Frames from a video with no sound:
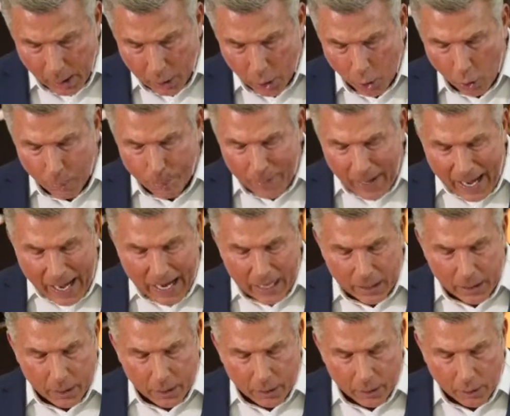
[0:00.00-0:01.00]
Go
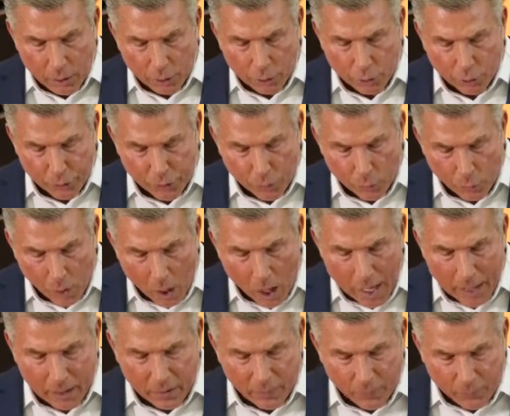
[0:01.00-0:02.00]
back to the
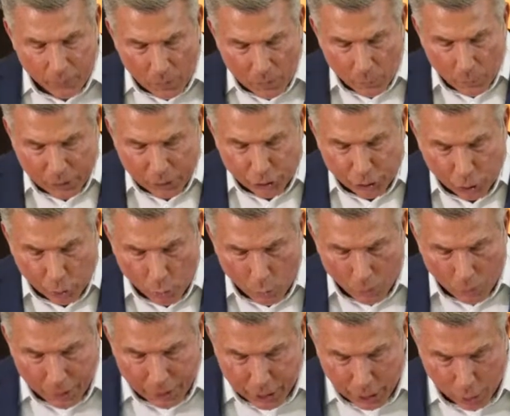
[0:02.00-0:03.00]
rock from which you
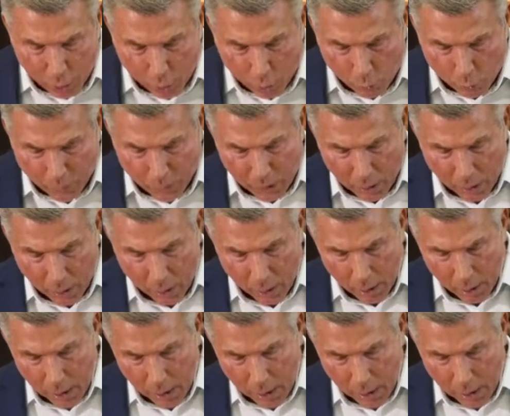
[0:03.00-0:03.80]
were hewn.